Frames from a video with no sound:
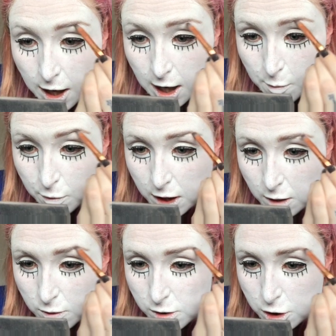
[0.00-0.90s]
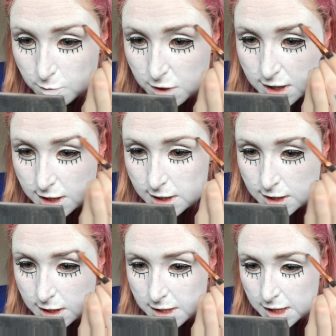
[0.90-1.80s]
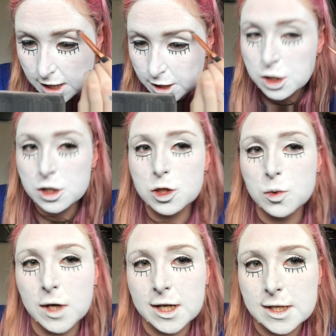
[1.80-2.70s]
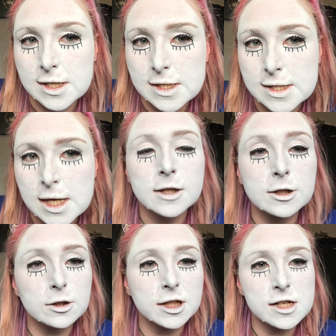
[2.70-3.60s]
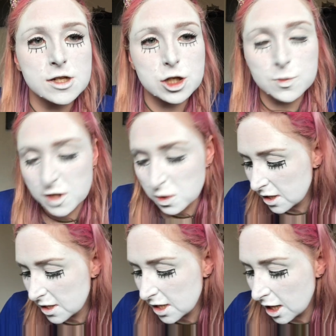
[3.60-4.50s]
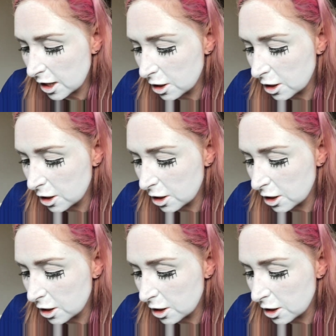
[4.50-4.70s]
Eyebrows should be sisters and not twins. The only things that should be twins are